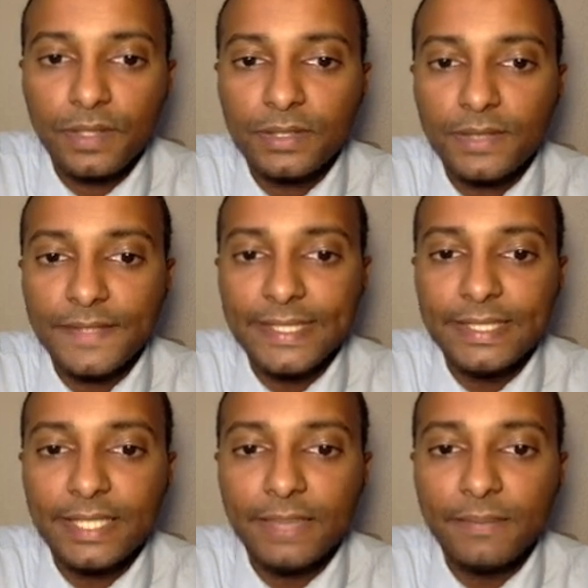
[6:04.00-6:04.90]

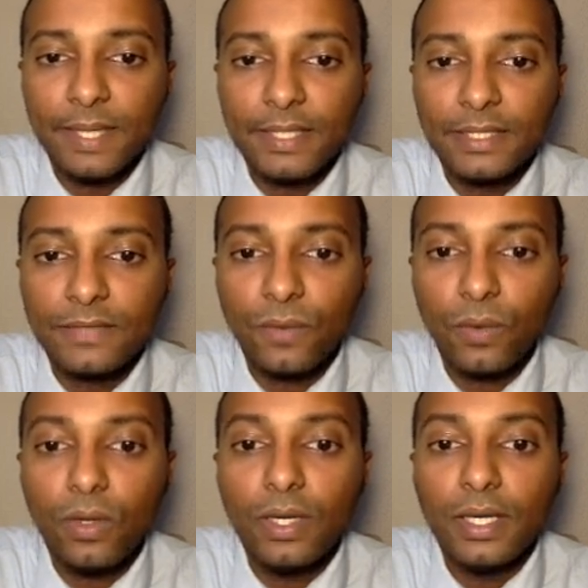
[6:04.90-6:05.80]
17d minus
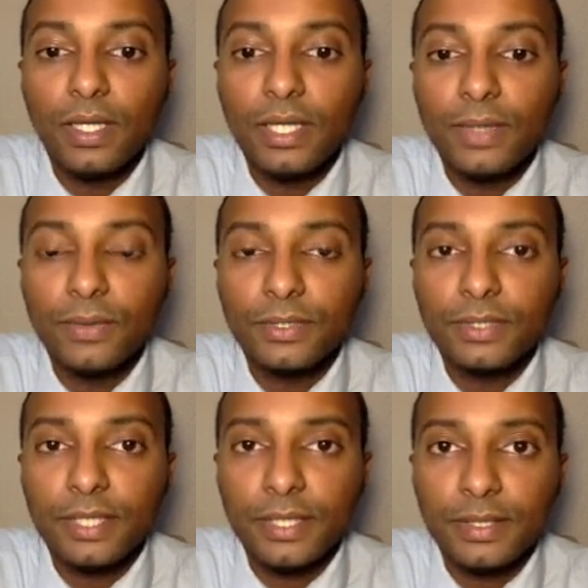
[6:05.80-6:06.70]
4 equals
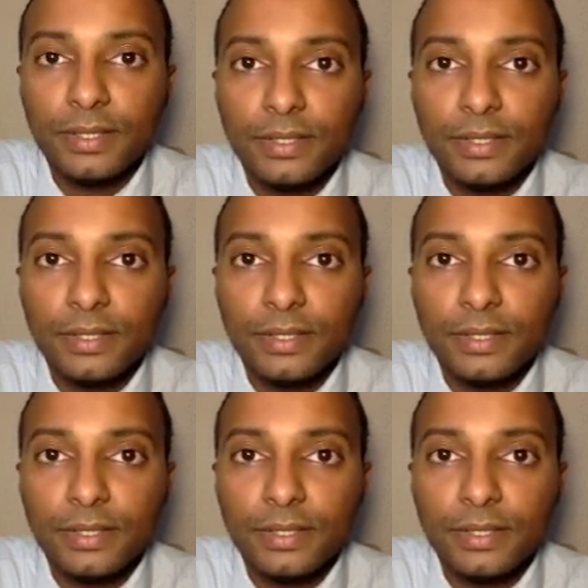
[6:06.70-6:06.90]
3.